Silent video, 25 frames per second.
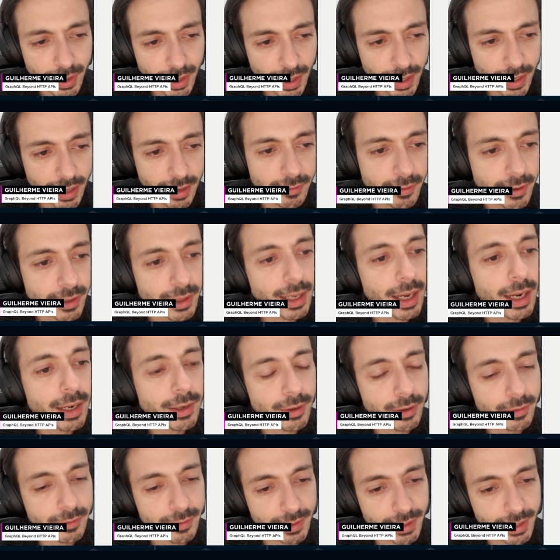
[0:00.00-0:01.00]
every line
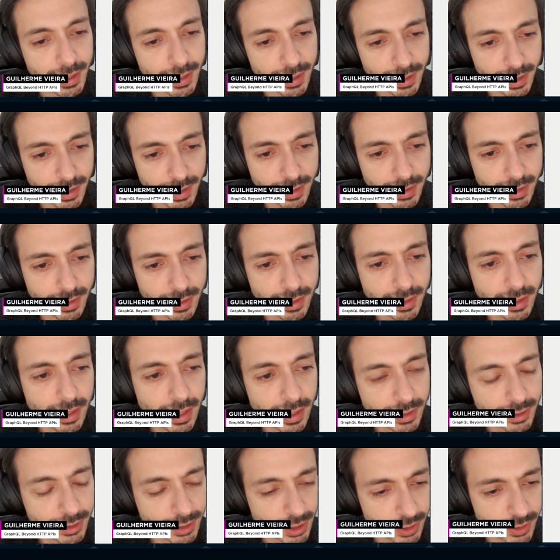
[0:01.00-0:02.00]
of the
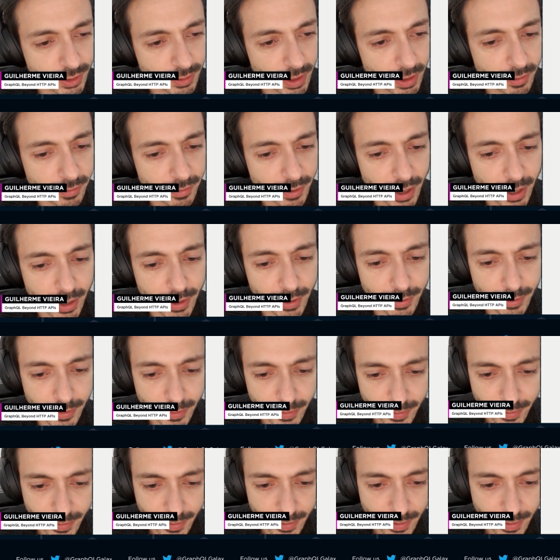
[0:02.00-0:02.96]
JSONL file.